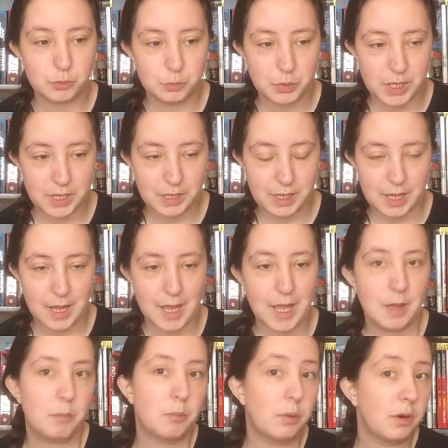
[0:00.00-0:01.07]
pick 8
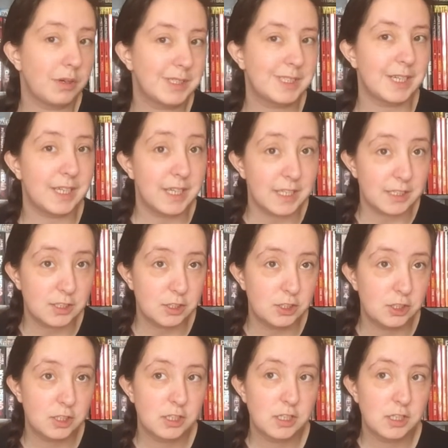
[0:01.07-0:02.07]
books each